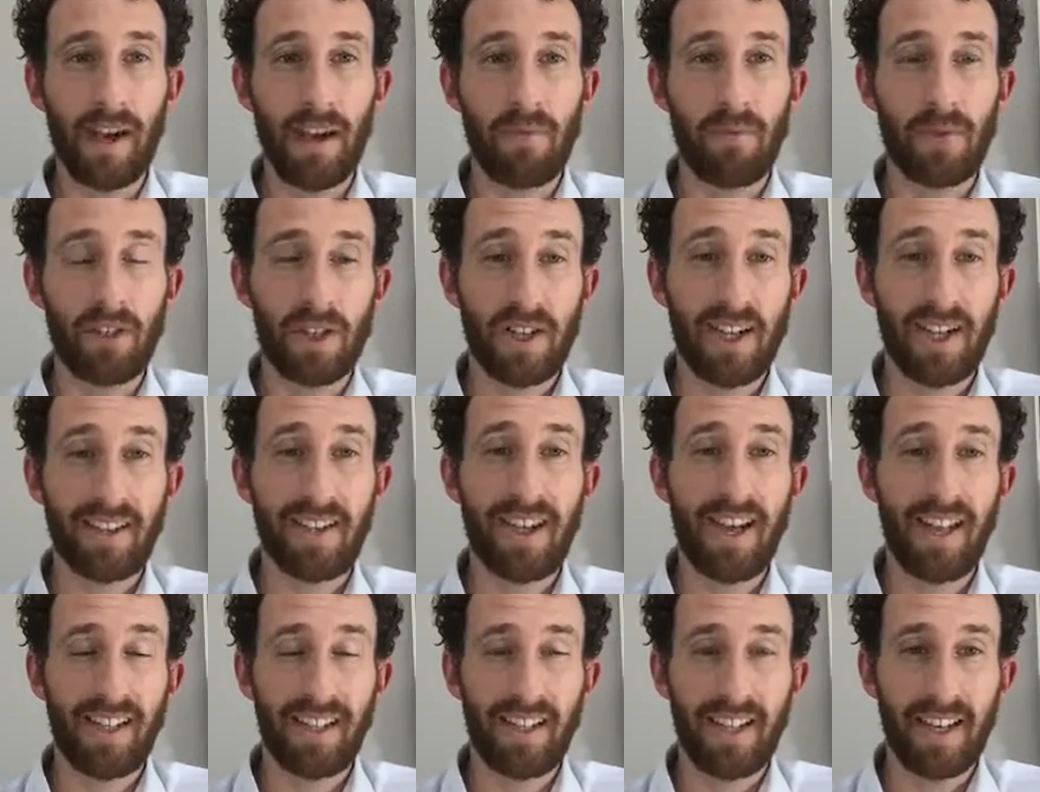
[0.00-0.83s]
check
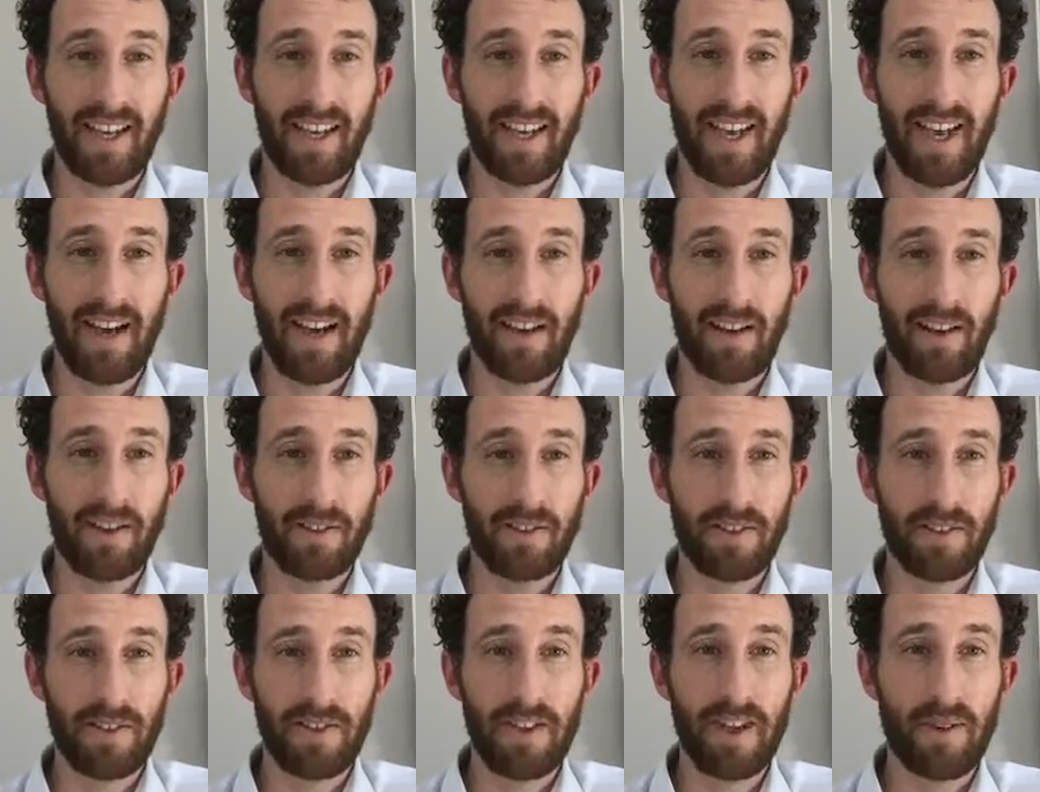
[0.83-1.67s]
that link out, because
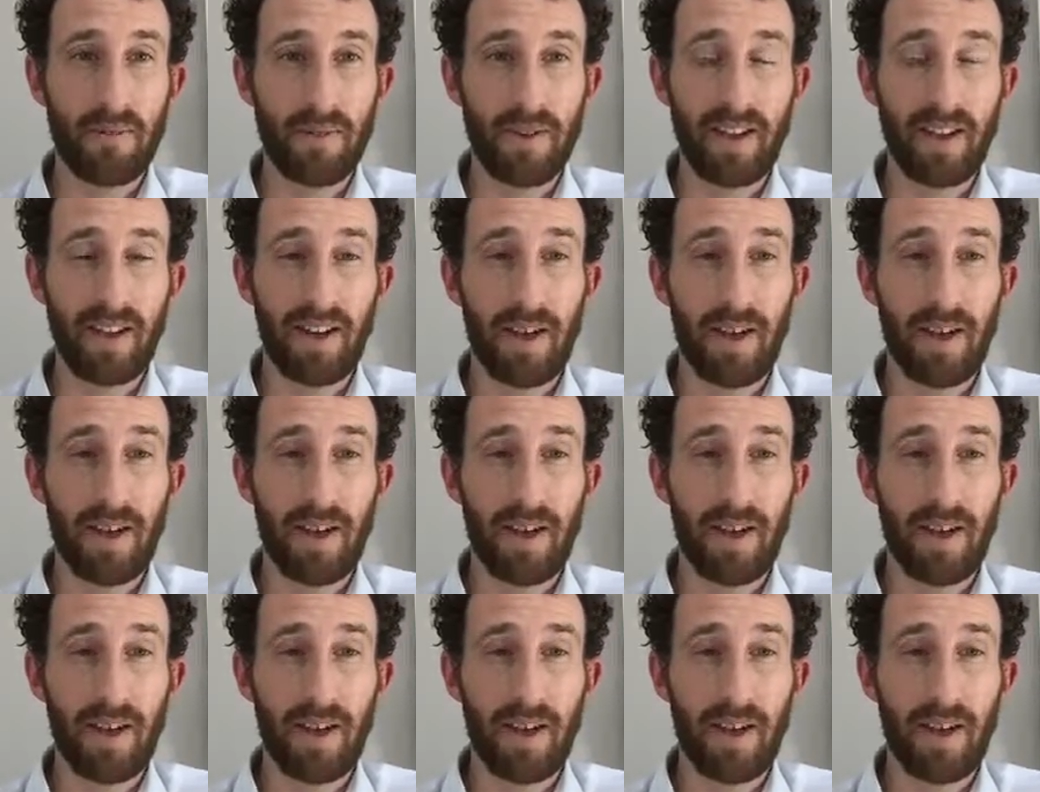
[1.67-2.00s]
it's going to be an